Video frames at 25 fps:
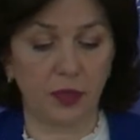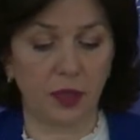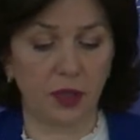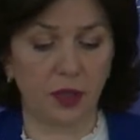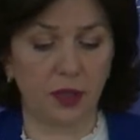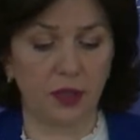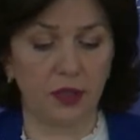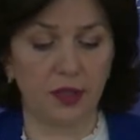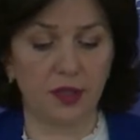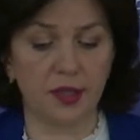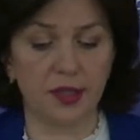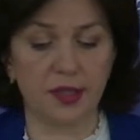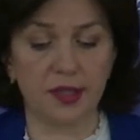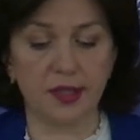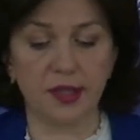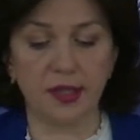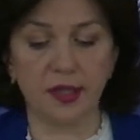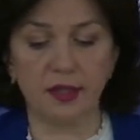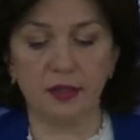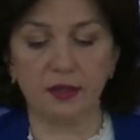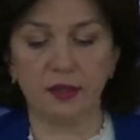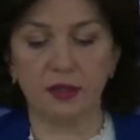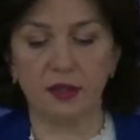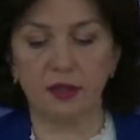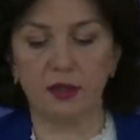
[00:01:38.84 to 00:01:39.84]
In
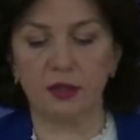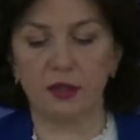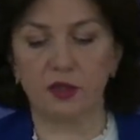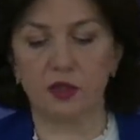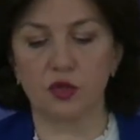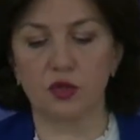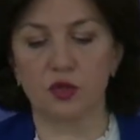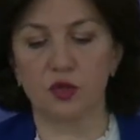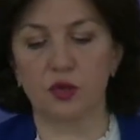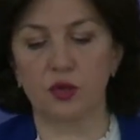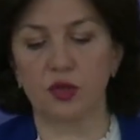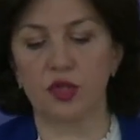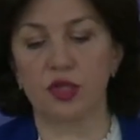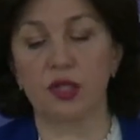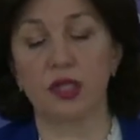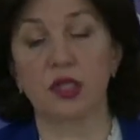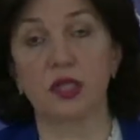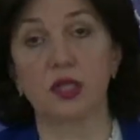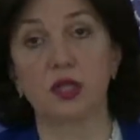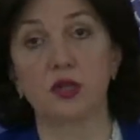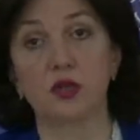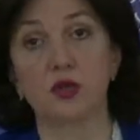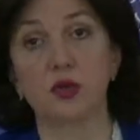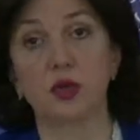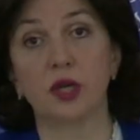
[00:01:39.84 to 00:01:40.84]
recent years,
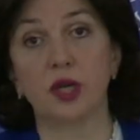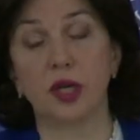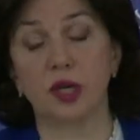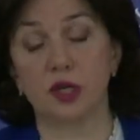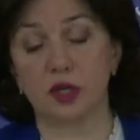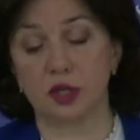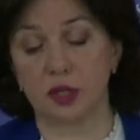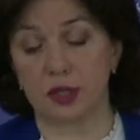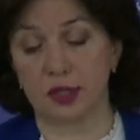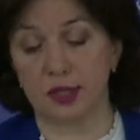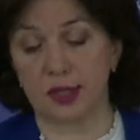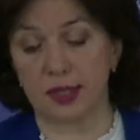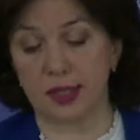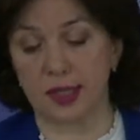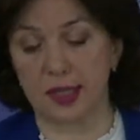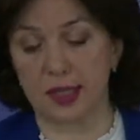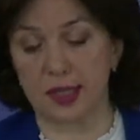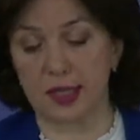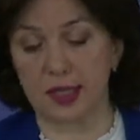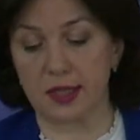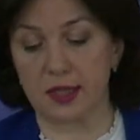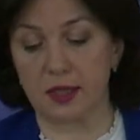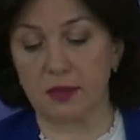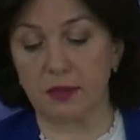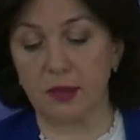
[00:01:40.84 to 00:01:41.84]
Georgia's education
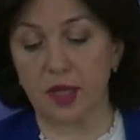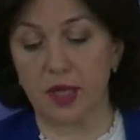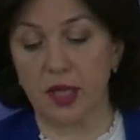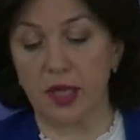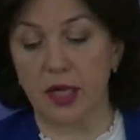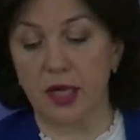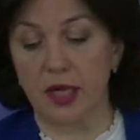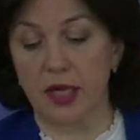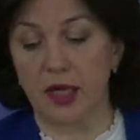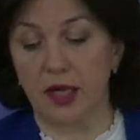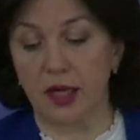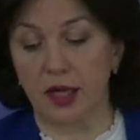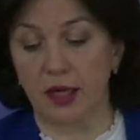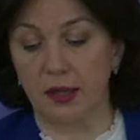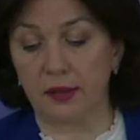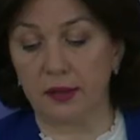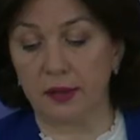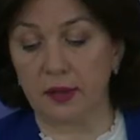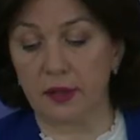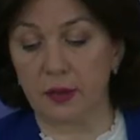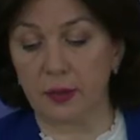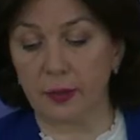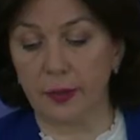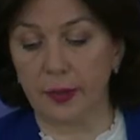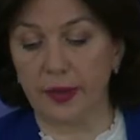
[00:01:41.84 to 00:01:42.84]
system
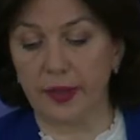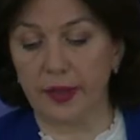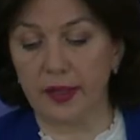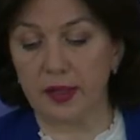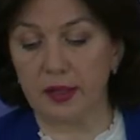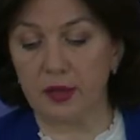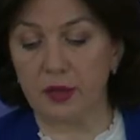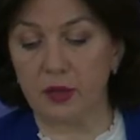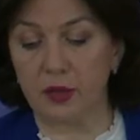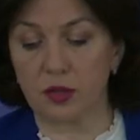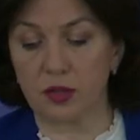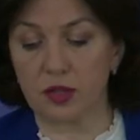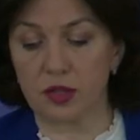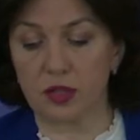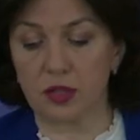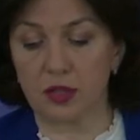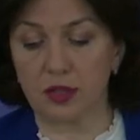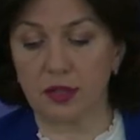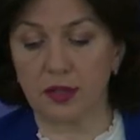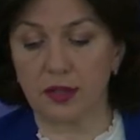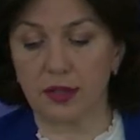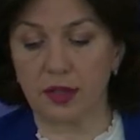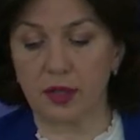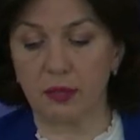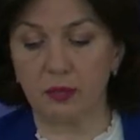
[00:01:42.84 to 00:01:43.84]
underwent
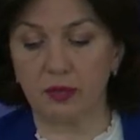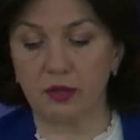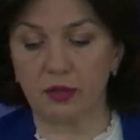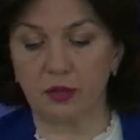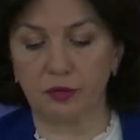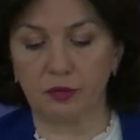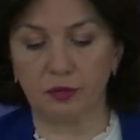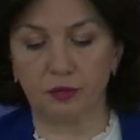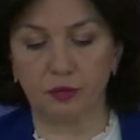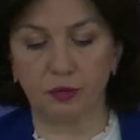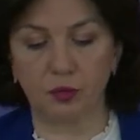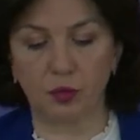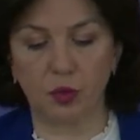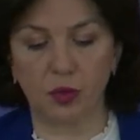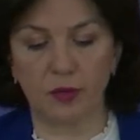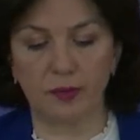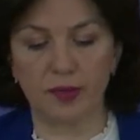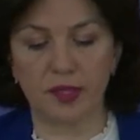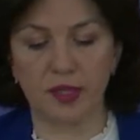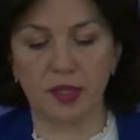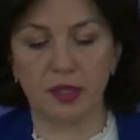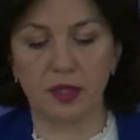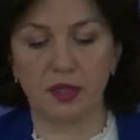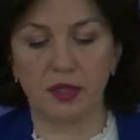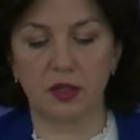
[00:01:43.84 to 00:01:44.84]
considerable
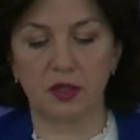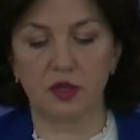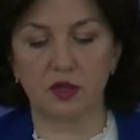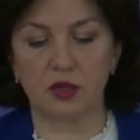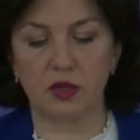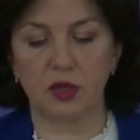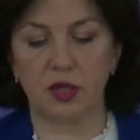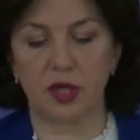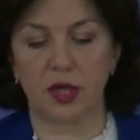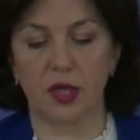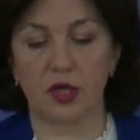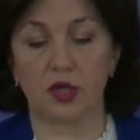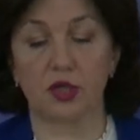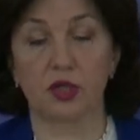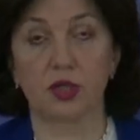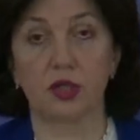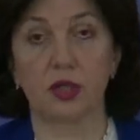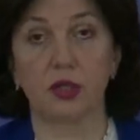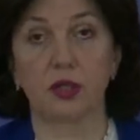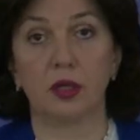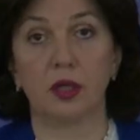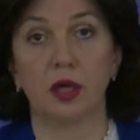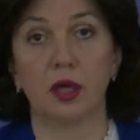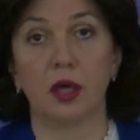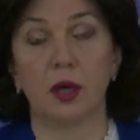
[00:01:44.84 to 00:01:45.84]
reforms in
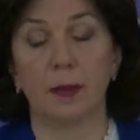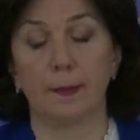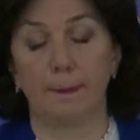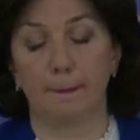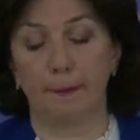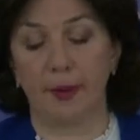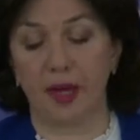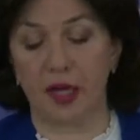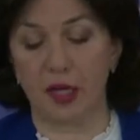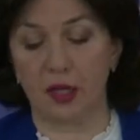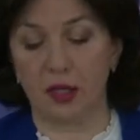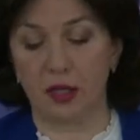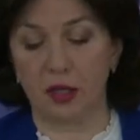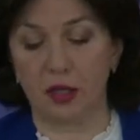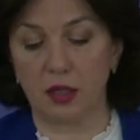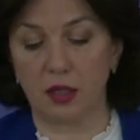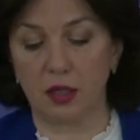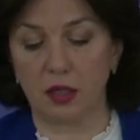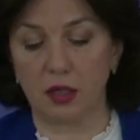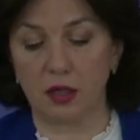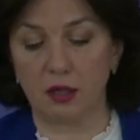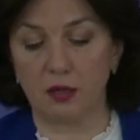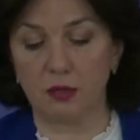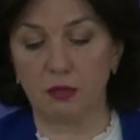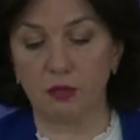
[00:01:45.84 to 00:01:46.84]
education,
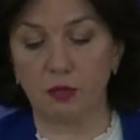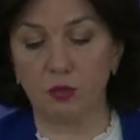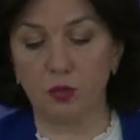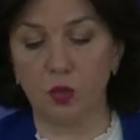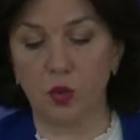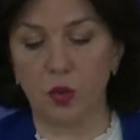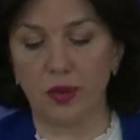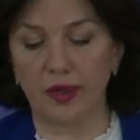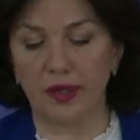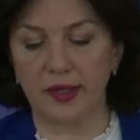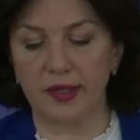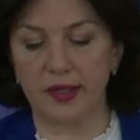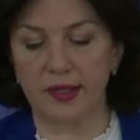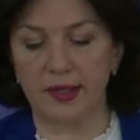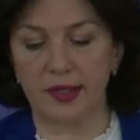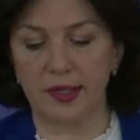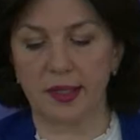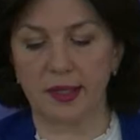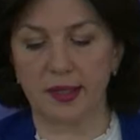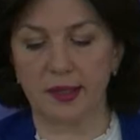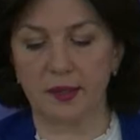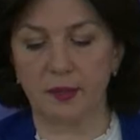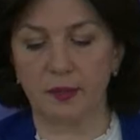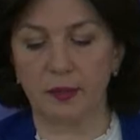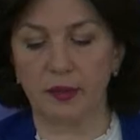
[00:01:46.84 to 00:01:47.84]
making it more
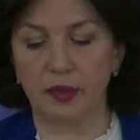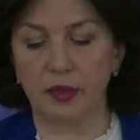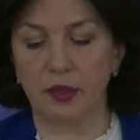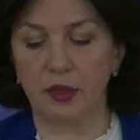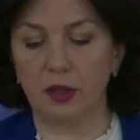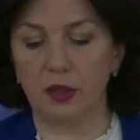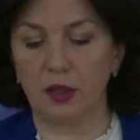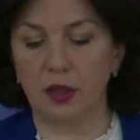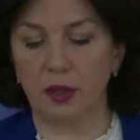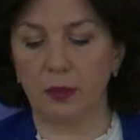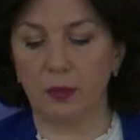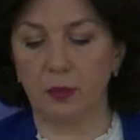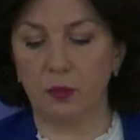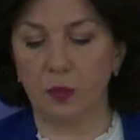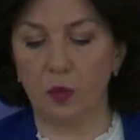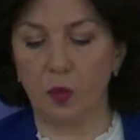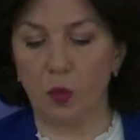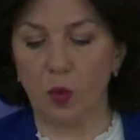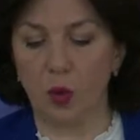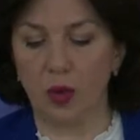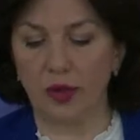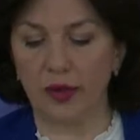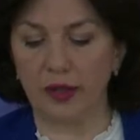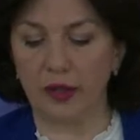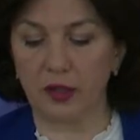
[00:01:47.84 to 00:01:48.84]
accessible,
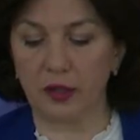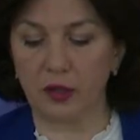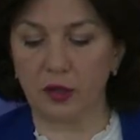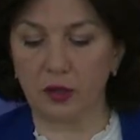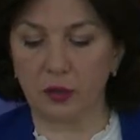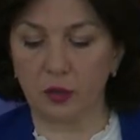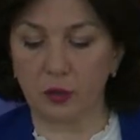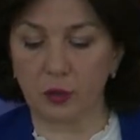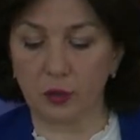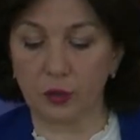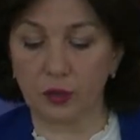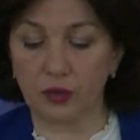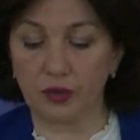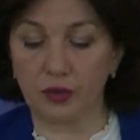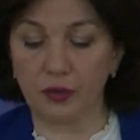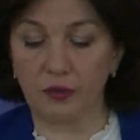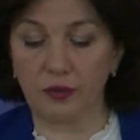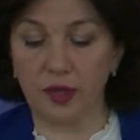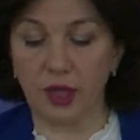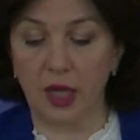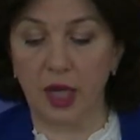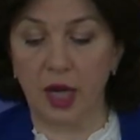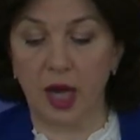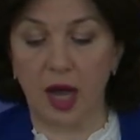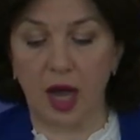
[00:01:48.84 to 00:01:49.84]
more
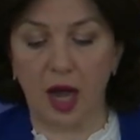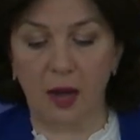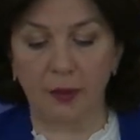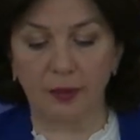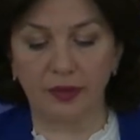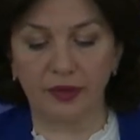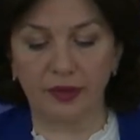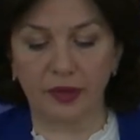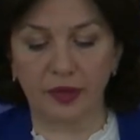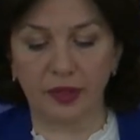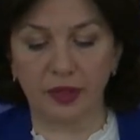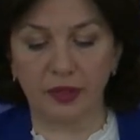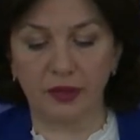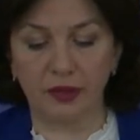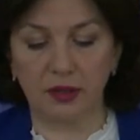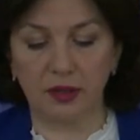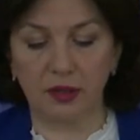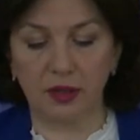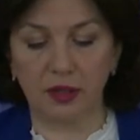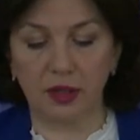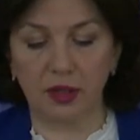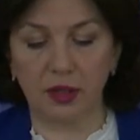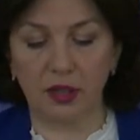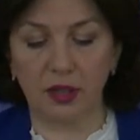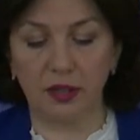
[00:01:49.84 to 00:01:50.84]
inclusive,
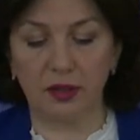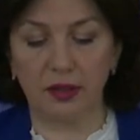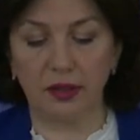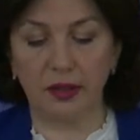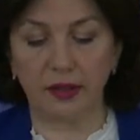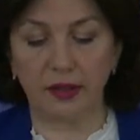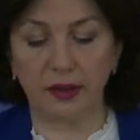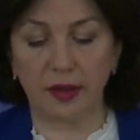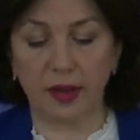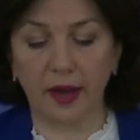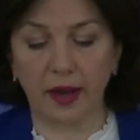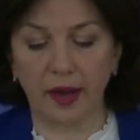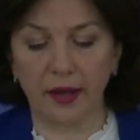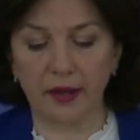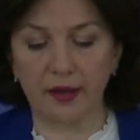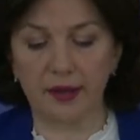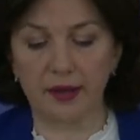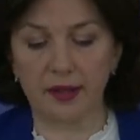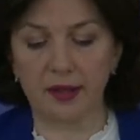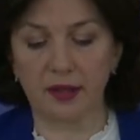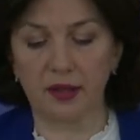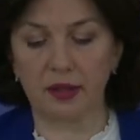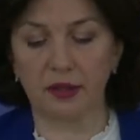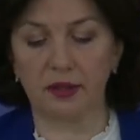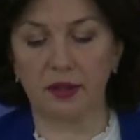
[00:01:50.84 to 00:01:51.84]
updating and
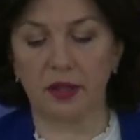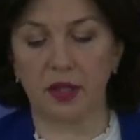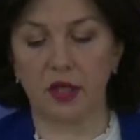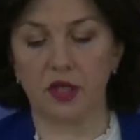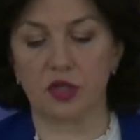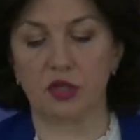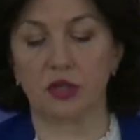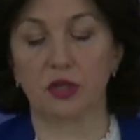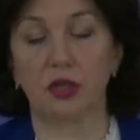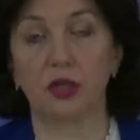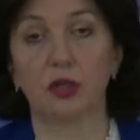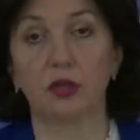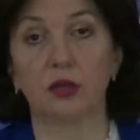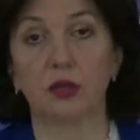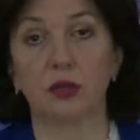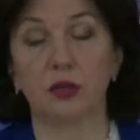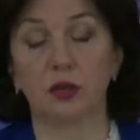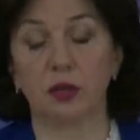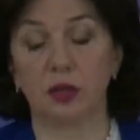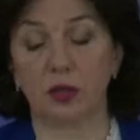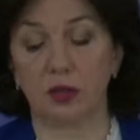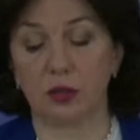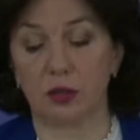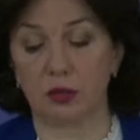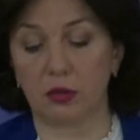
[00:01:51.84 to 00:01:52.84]
enhancing national
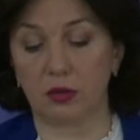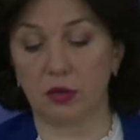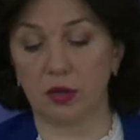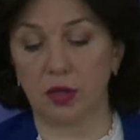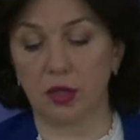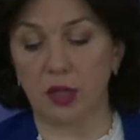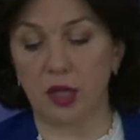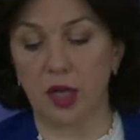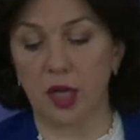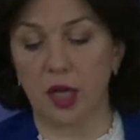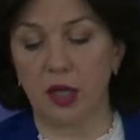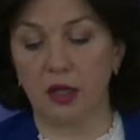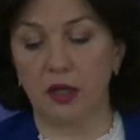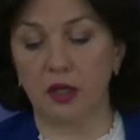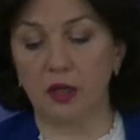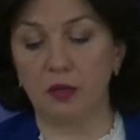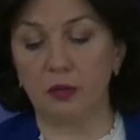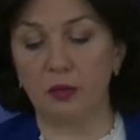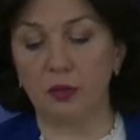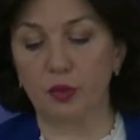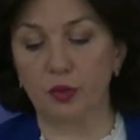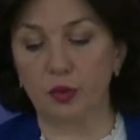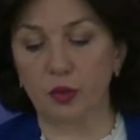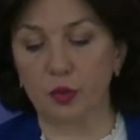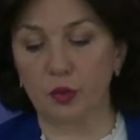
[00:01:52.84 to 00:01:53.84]
curricula,
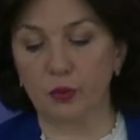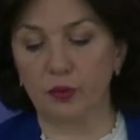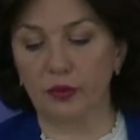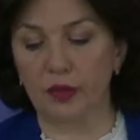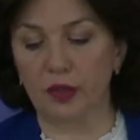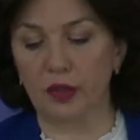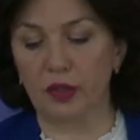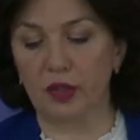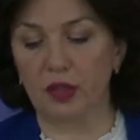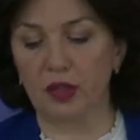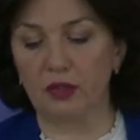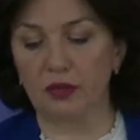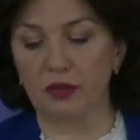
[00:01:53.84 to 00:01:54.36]
improving